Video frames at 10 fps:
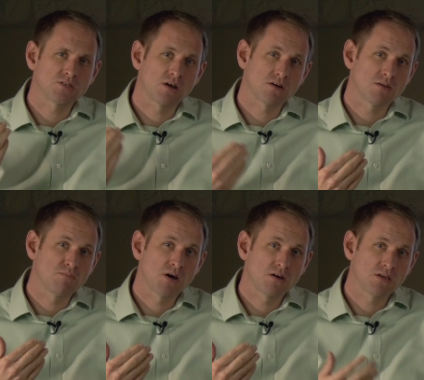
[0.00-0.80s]
target
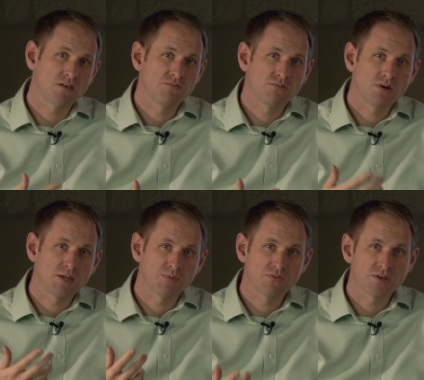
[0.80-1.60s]
market for
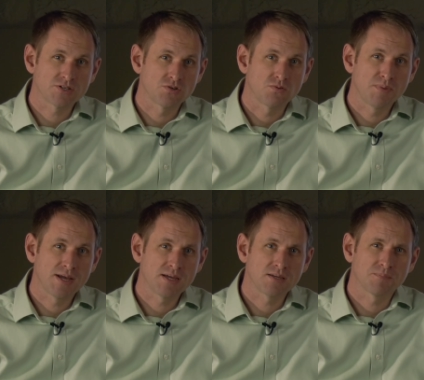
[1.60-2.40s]
a professional
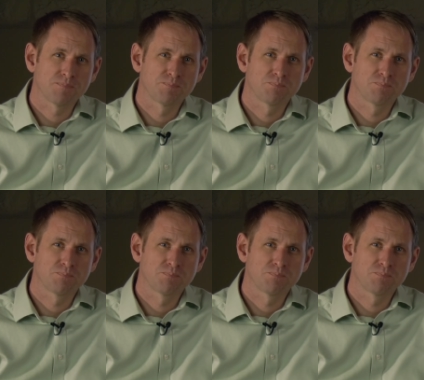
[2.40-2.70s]
Mac.